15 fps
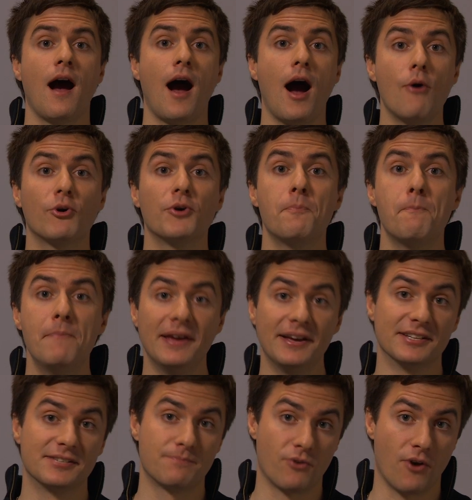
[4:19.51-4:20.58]
Our
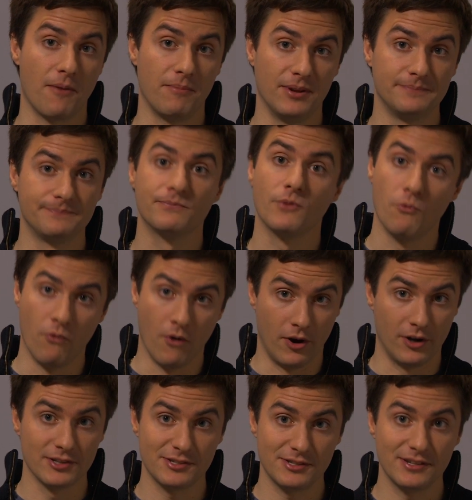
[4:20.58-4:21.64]
biggest problem
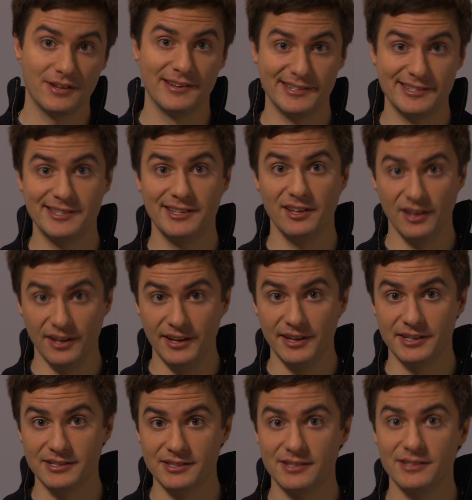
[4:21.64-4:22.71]
was, and still
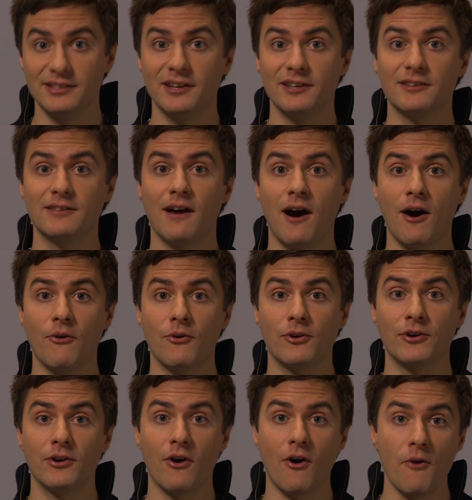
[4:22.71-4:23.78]
is, that
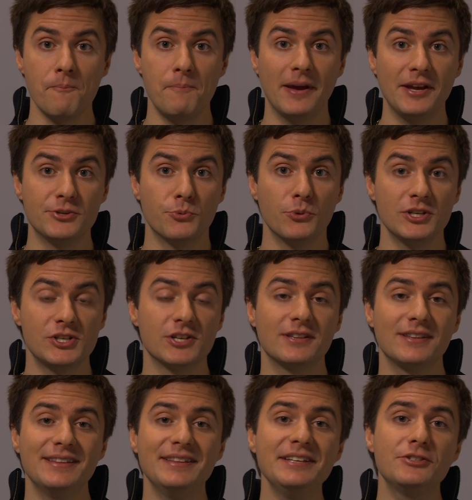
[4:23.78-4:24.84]
our on-page
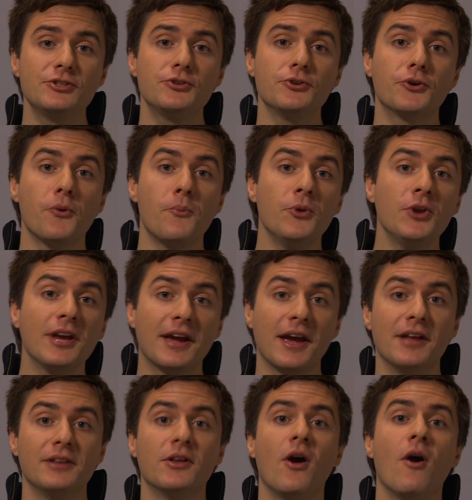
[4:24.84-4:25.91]
widget needs to
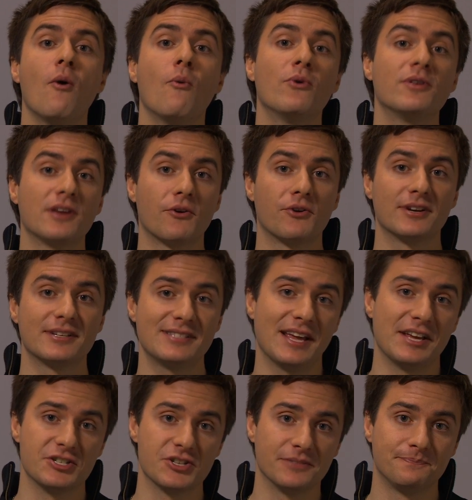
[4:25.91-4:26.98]
communicate with our
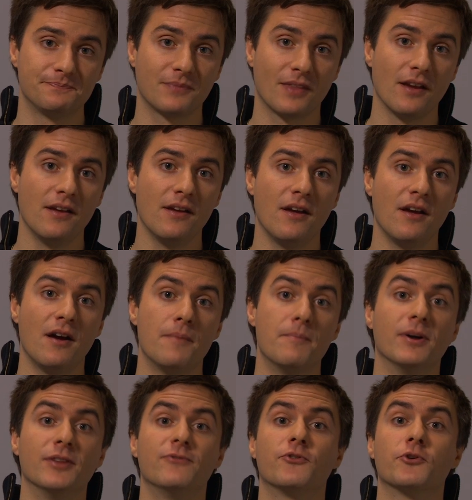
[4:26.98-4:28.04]
extension.
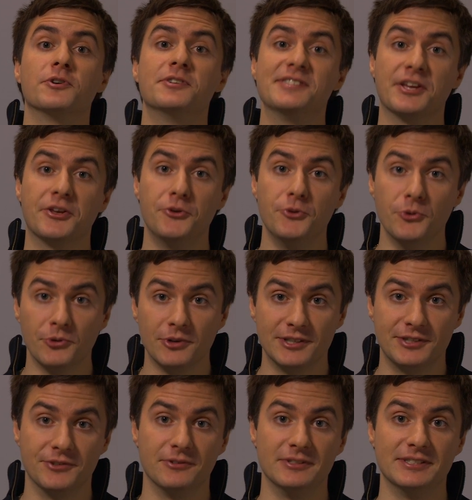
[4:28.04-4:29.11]
But for
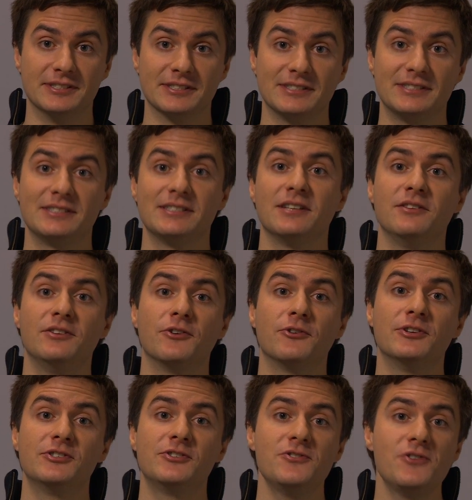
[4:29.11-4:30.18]
security reasons, there
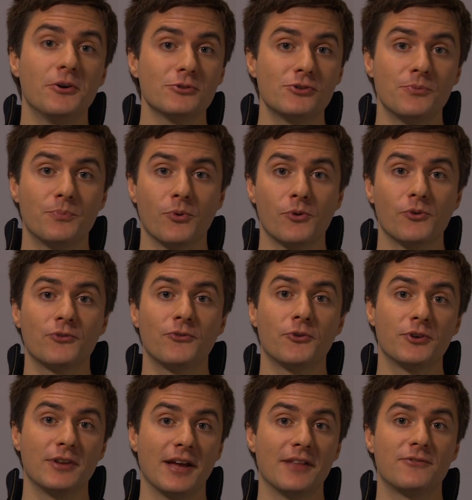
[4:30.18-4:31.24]
is no support
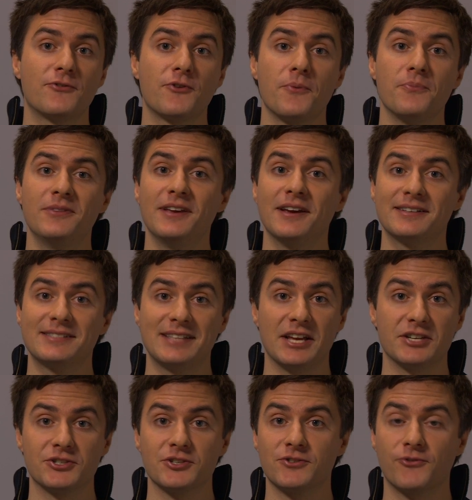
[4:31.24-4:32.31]
for that from the
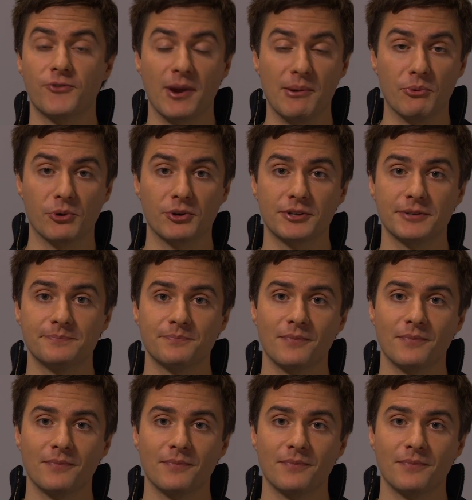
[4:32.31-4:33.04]
extensions framework.